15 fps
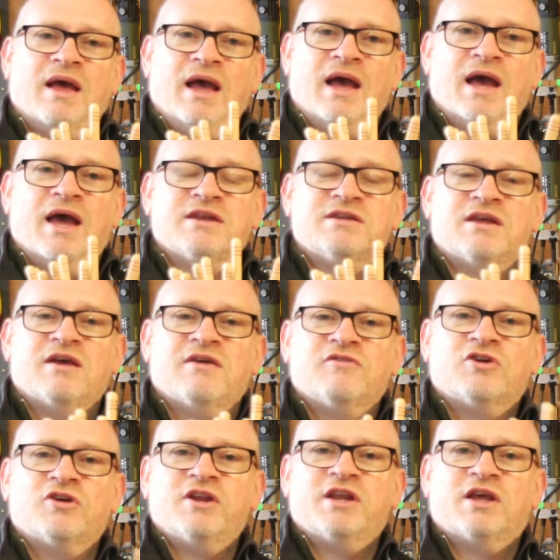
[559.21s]
And if you've
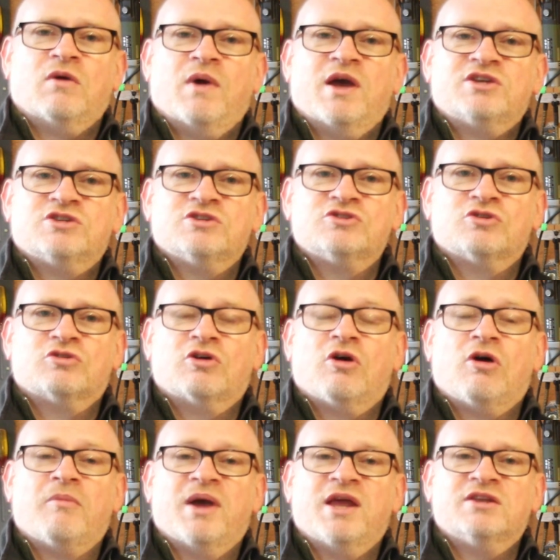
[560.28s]
got any questions or
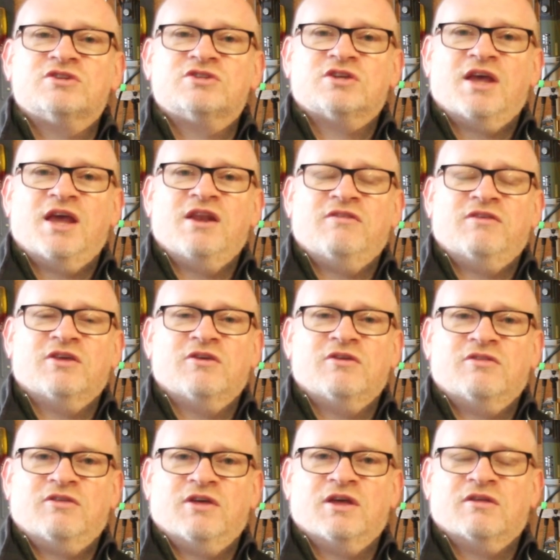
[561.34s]
comments, anything you
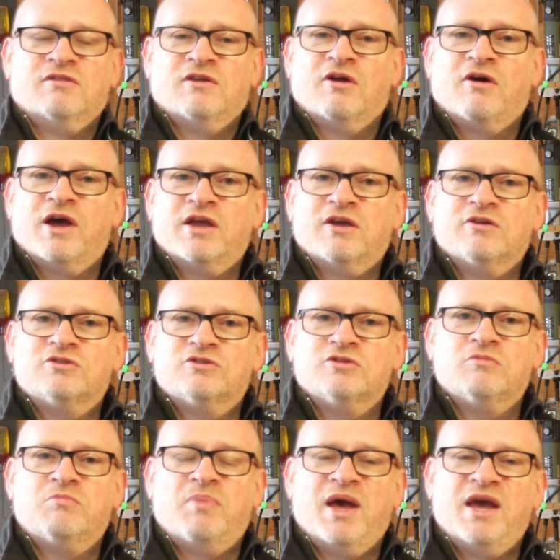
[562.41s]
think that I could
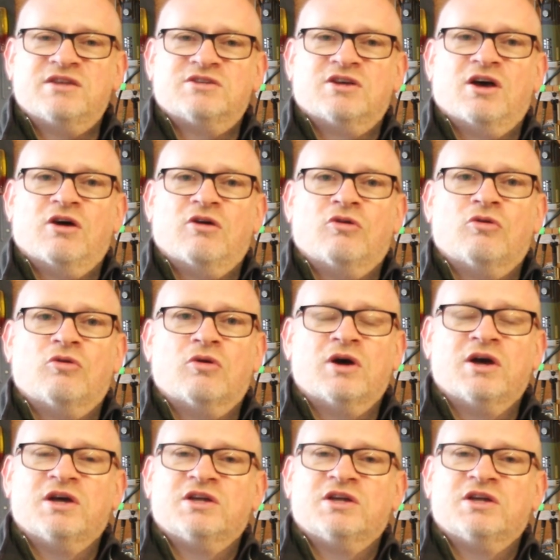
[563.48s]
do better or